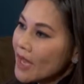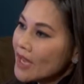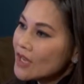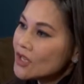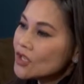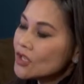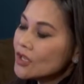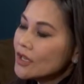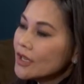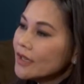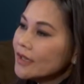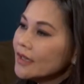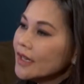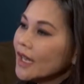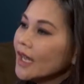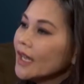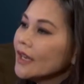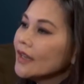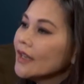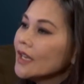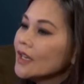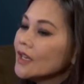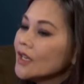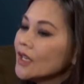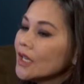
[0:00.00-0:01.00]
and measure,
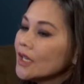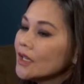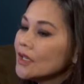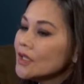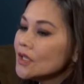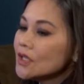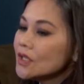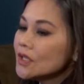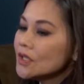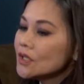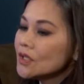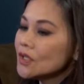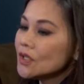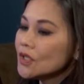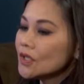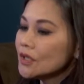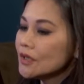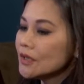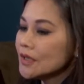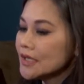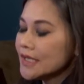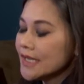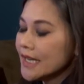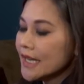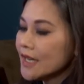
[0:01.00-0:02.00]
and then
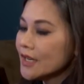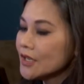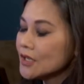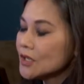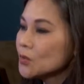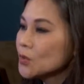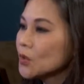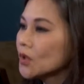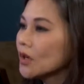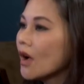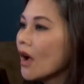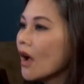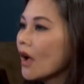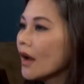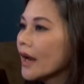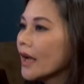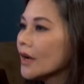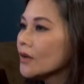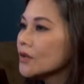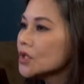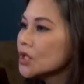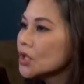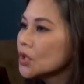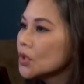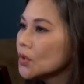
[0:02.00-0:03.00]
the dentist will call
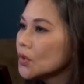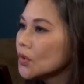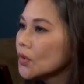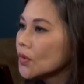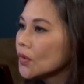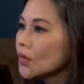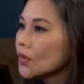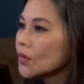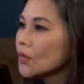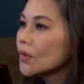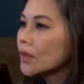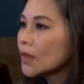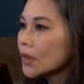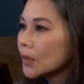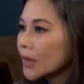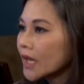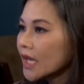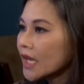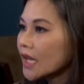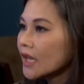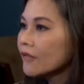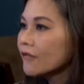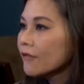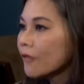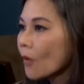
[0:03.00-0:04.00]
out 2,
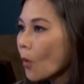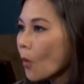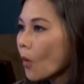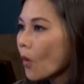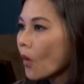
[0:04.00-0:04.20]
3, 4,